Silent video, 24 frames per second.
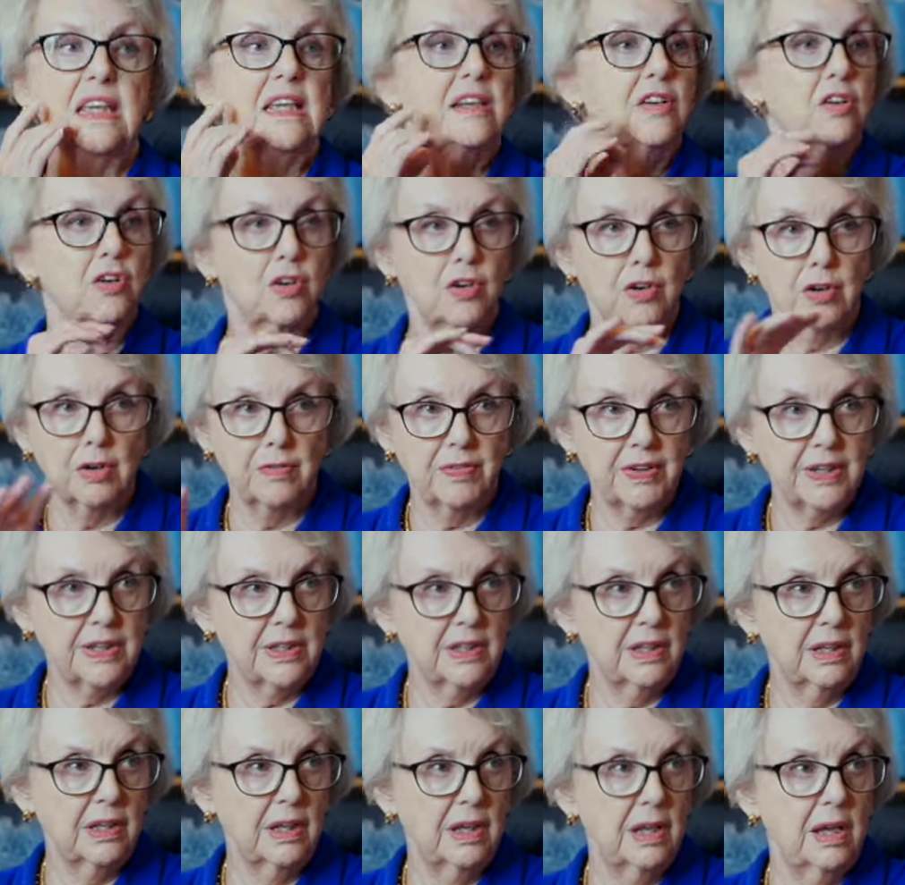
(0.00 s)
He'd heard of
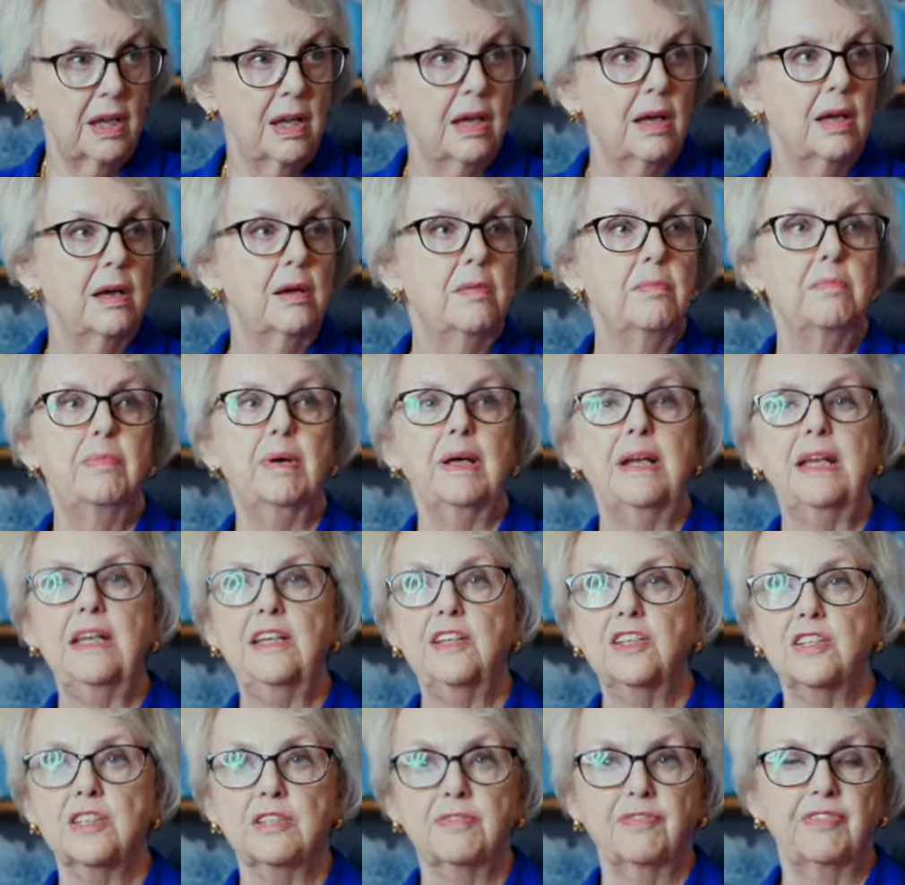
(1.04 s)
it, but he
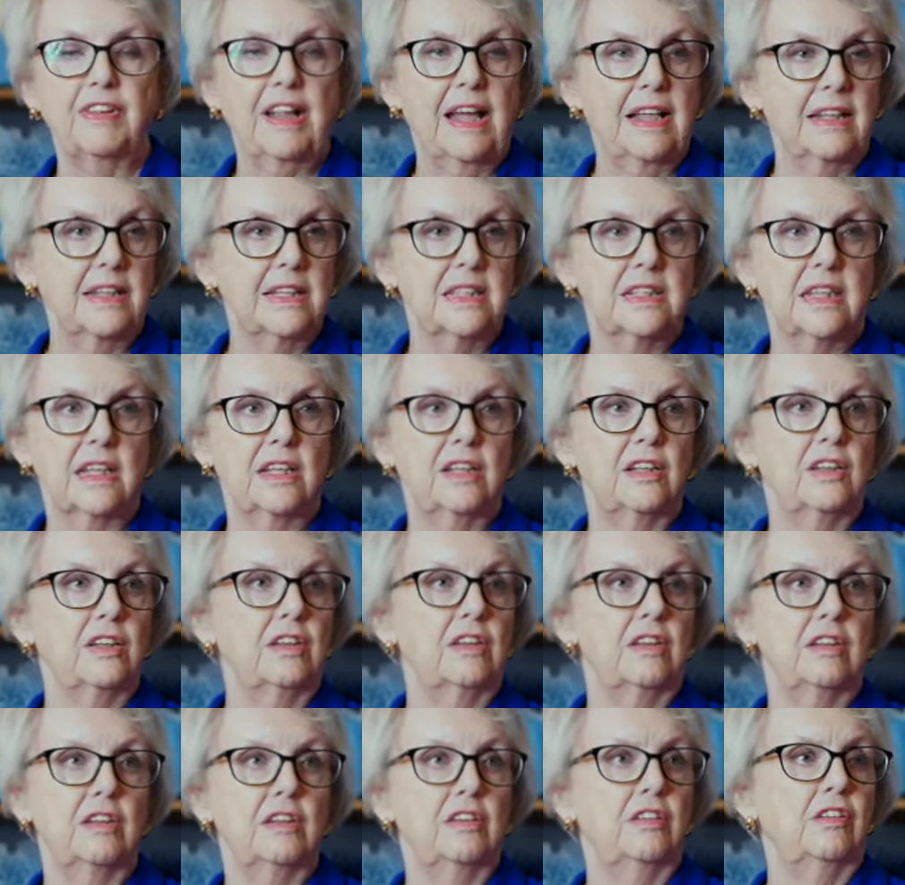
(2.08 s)
just flatly said,
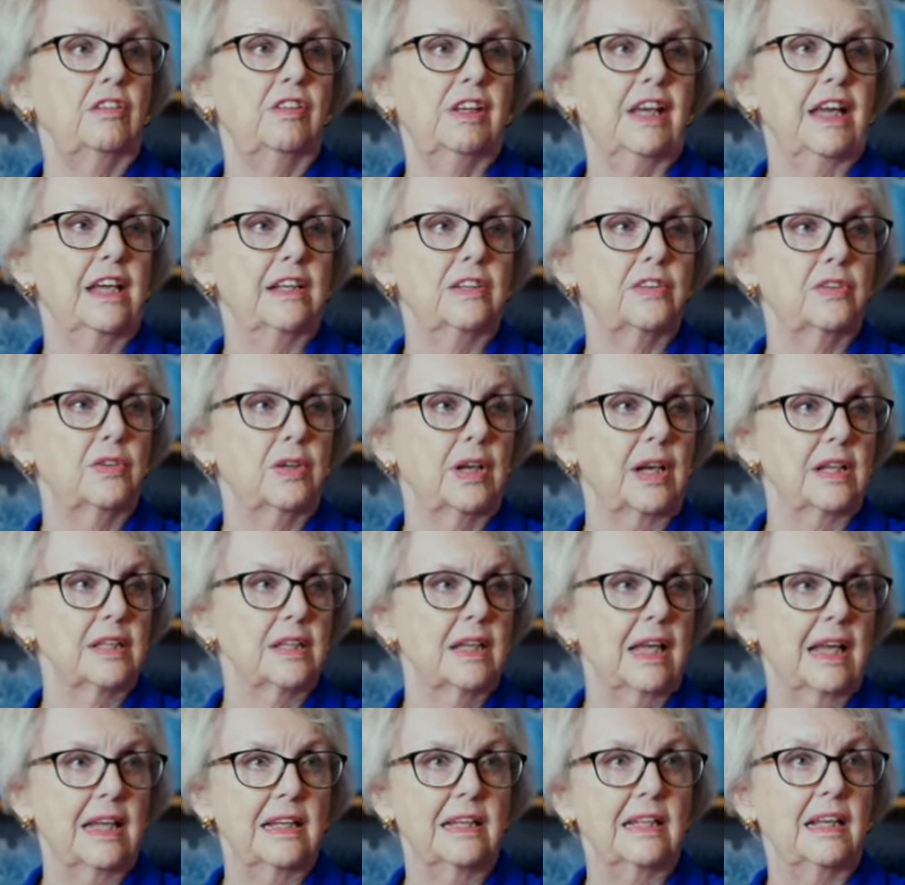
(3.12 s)
"You can't do it."
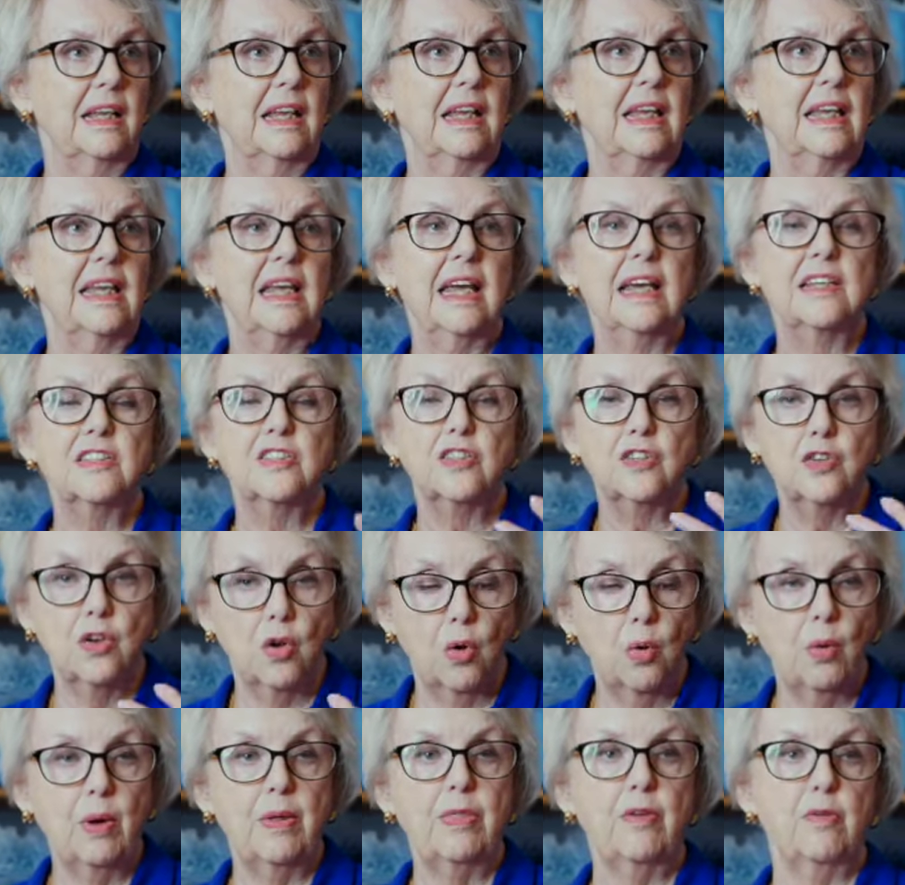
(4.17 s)
And he has
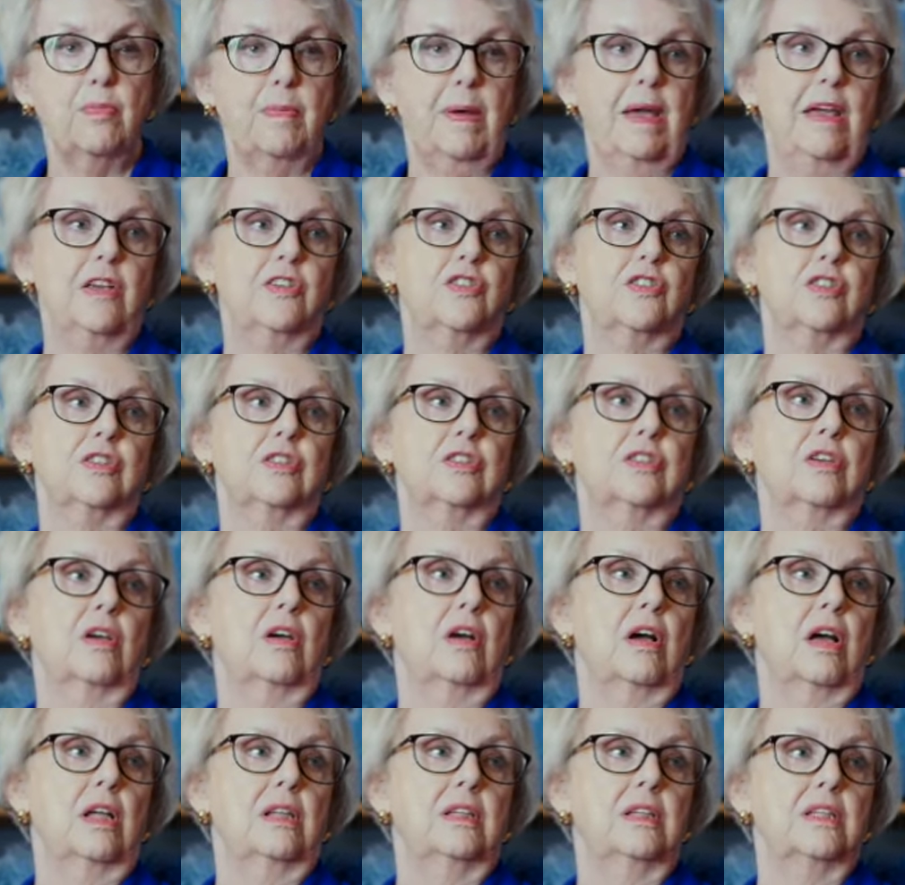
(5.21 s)
no other patients
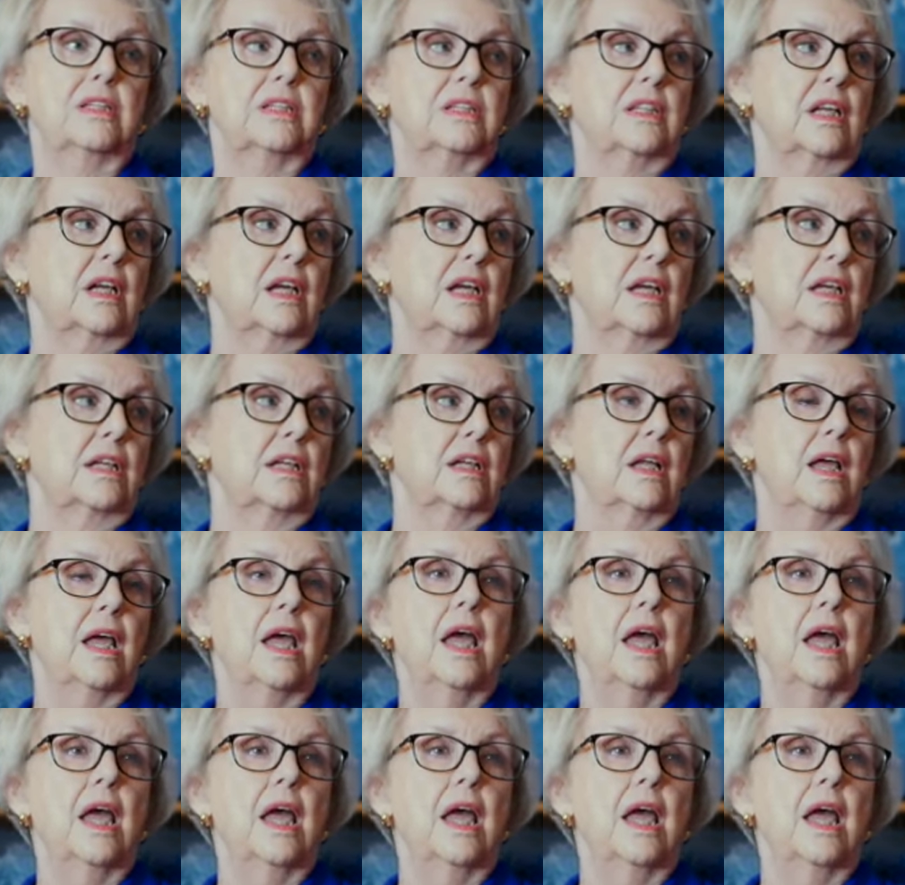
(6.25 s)
on this diet.